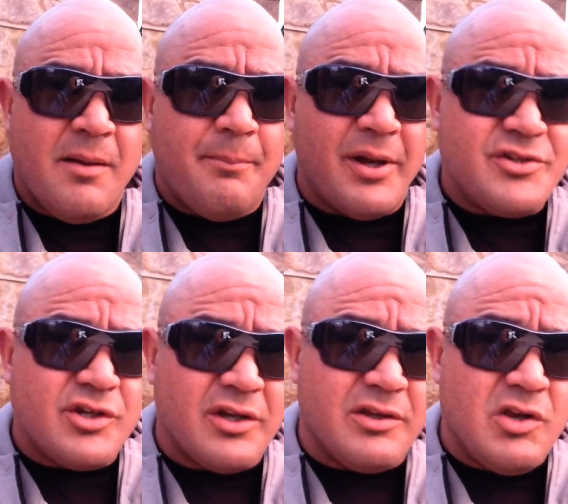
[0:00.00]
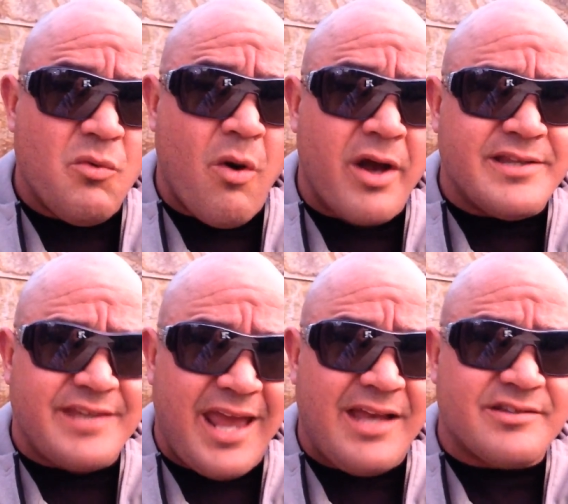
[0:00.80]
But you want
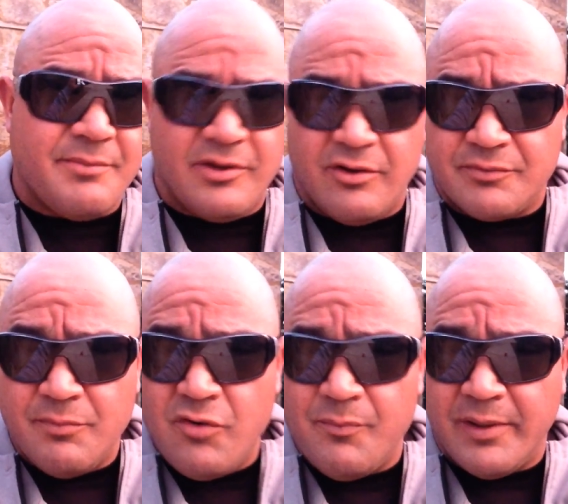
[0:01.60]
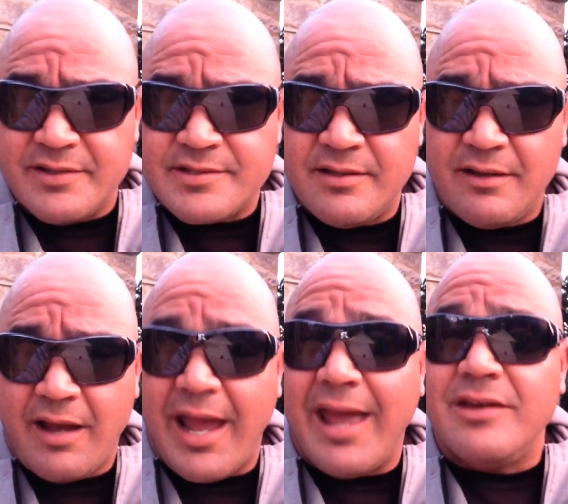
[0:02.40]
to take some of those movements,
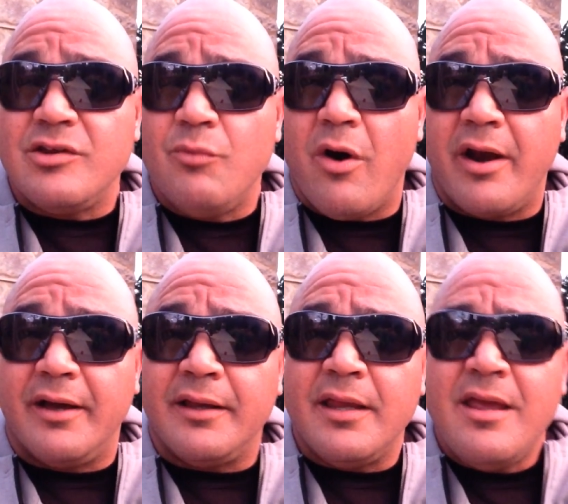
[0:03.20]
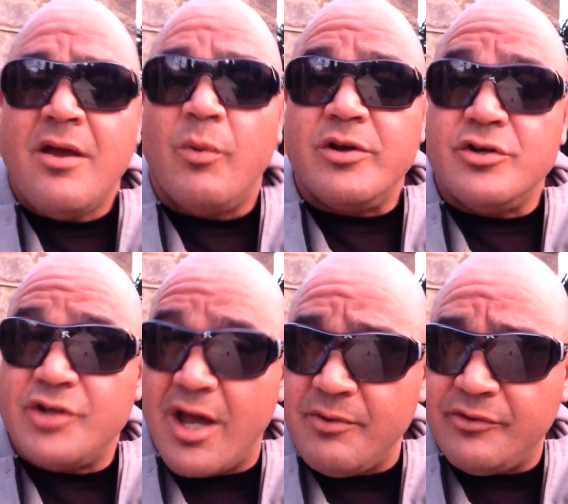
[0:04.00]
and you want to, when you're
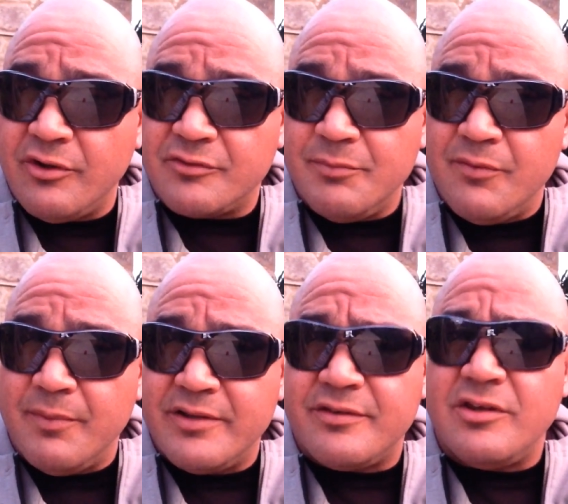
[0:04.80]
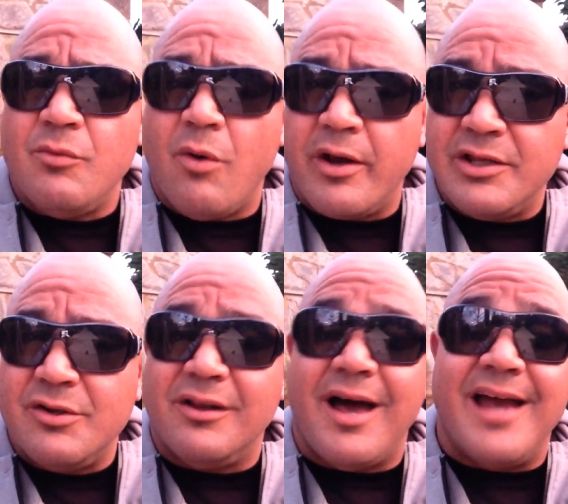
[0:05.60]
done with those movements, you want to
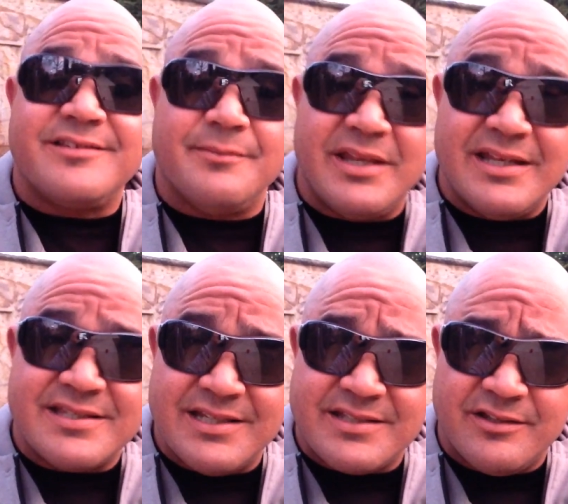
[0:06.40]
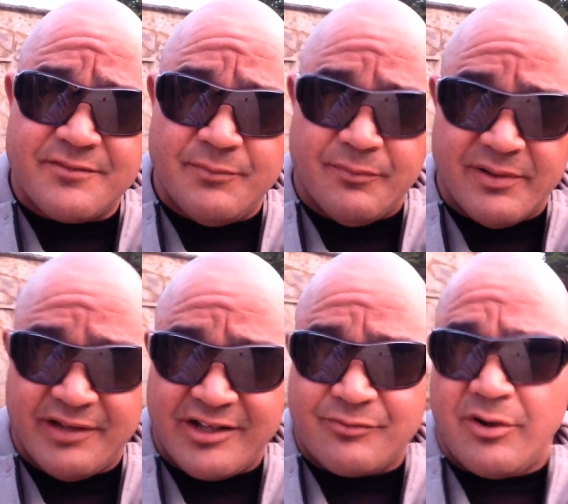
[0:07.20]
utilize some of the assistance movements.
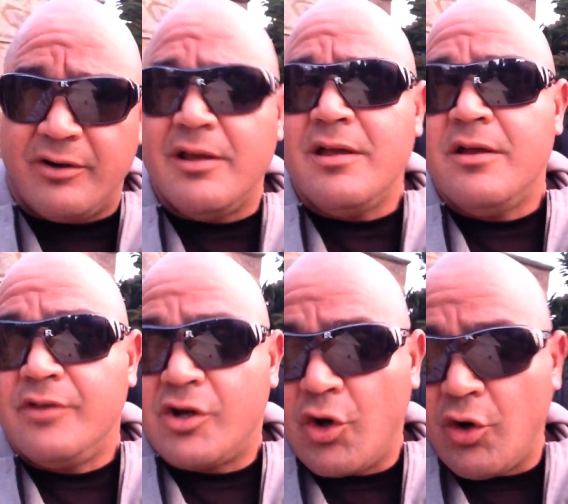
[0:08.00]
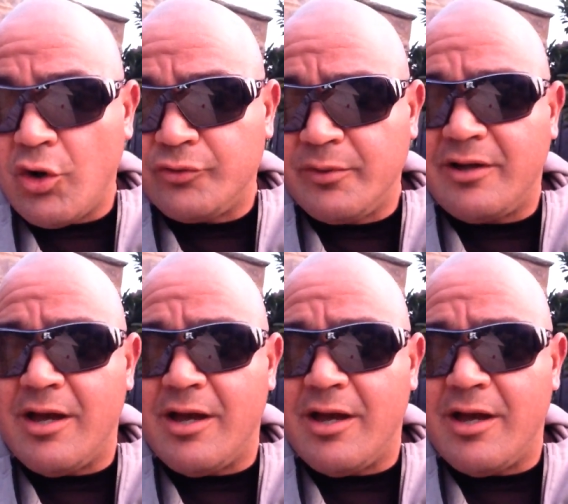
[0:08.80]
That's where the curls would